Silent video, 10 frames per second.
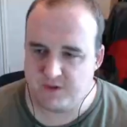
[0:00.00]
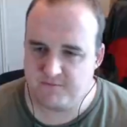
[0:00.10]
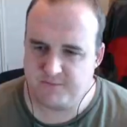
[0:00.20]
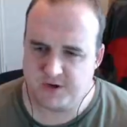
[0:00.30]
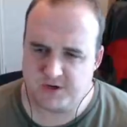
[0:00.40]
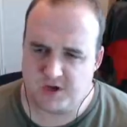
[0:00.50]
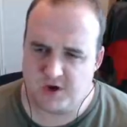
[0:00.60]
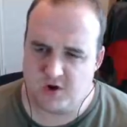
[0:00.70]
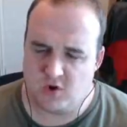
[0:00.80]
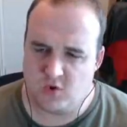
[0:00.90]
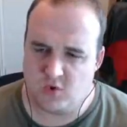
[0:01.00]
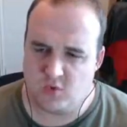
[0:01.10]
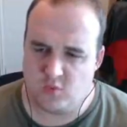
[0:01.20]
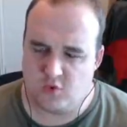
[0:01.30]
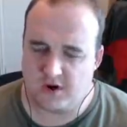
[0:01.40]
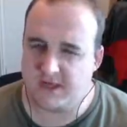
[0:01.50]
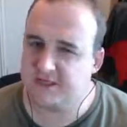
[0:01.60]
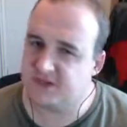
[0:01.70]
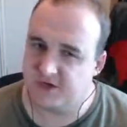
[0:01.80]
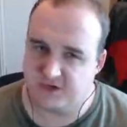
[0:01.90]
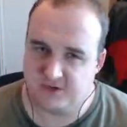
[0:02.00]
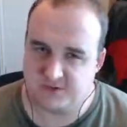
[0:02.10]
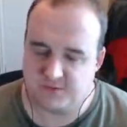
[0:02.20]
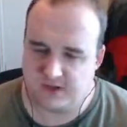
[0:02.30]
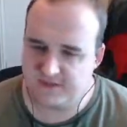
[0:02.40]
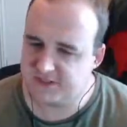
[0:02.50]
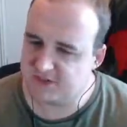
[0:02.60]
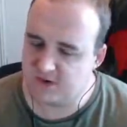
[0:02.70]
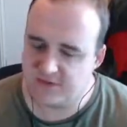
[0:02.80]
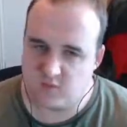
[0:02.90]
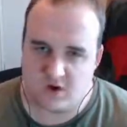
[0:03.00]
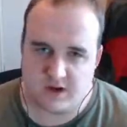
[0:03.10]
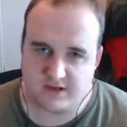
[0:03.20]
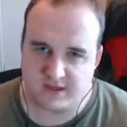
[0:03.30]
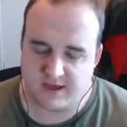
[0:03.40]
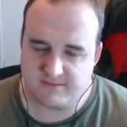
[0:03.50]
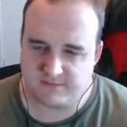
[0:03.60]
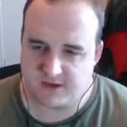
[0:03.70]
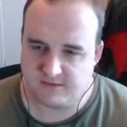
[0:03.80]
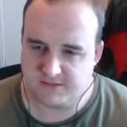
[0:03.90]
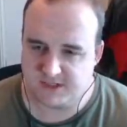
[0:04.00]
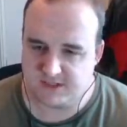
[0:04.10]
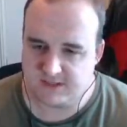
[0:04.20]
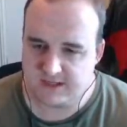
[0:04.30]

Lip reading: but what is unusual, and this is where the wider game comes in,